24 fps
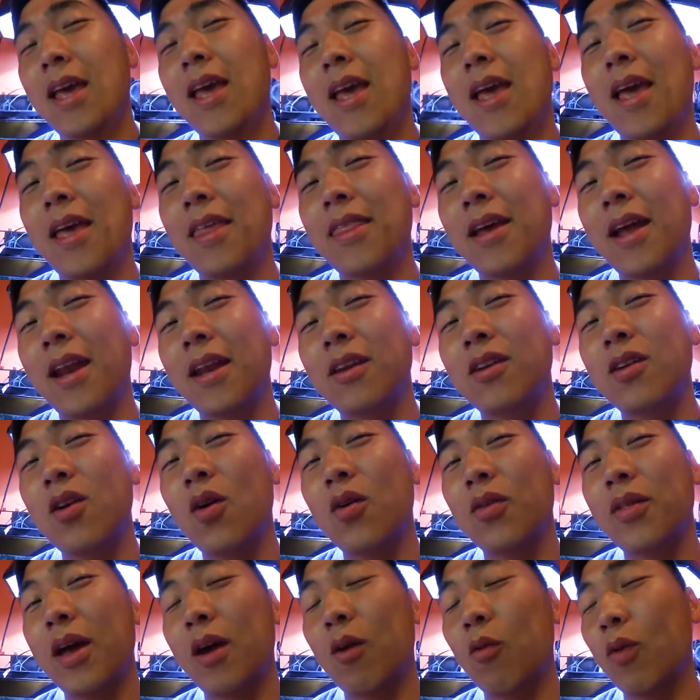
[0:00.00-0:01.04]
and I didn't know
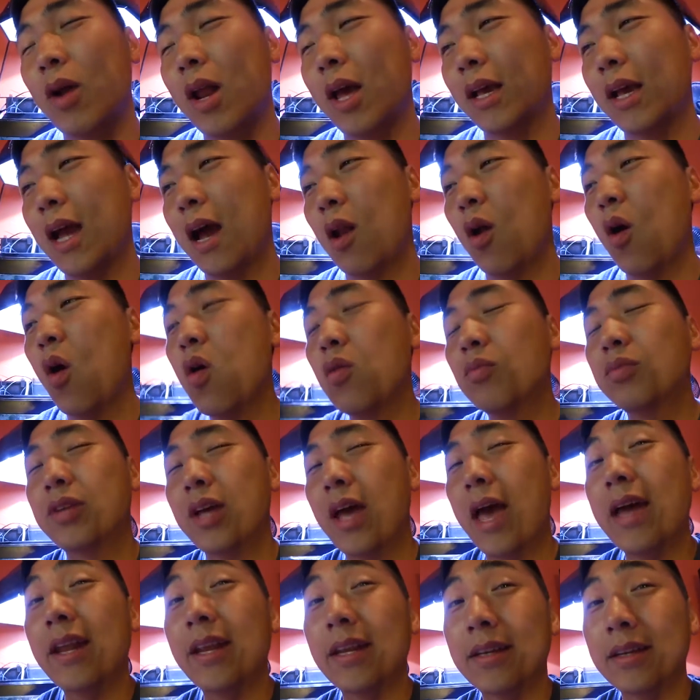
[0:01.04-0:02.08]
that when I got home to
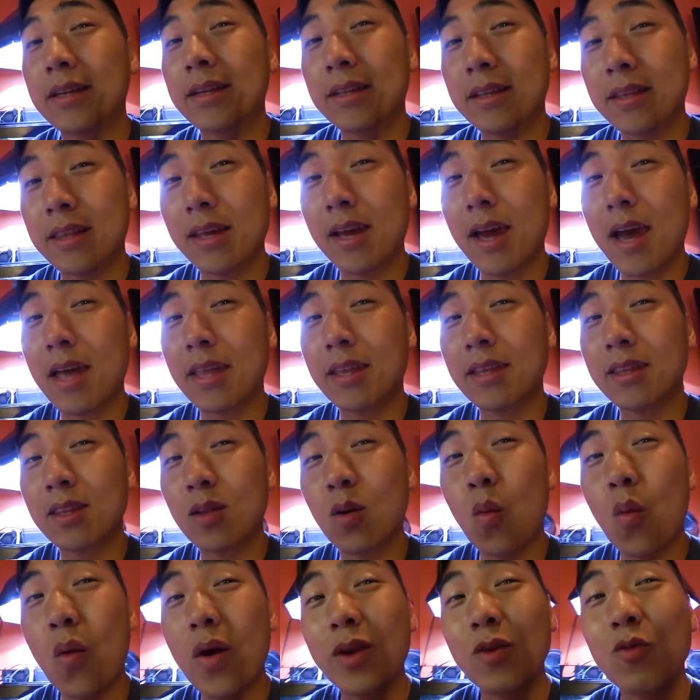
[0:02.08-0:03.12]
edit it that the
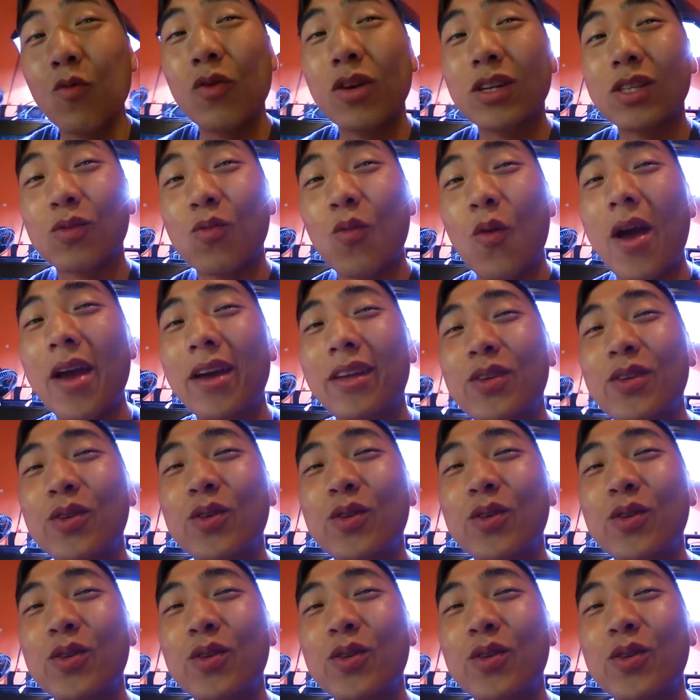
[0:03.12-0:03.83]
wind was way